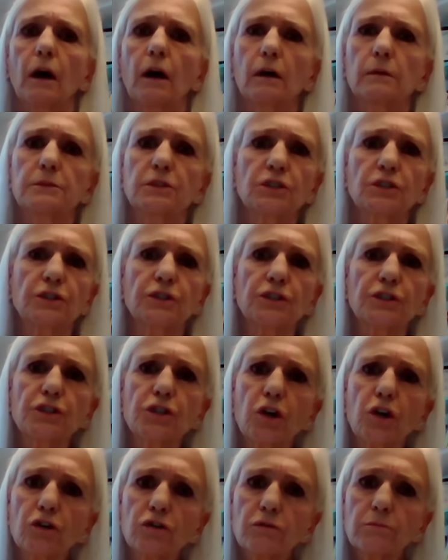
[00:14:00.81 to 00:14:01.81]
to
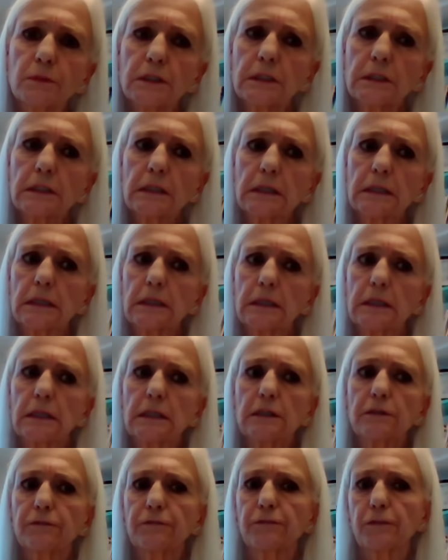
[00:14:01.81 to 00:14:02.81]
determine
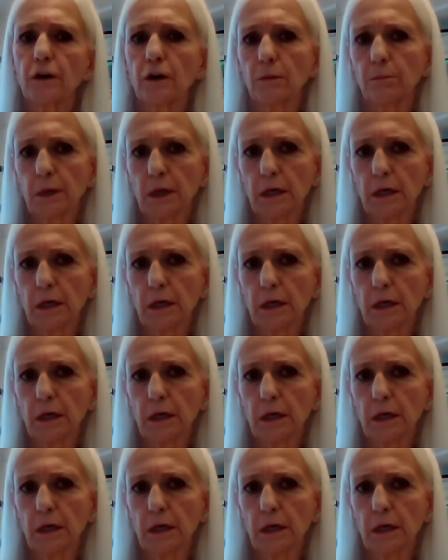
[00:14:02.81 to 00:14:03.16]
if a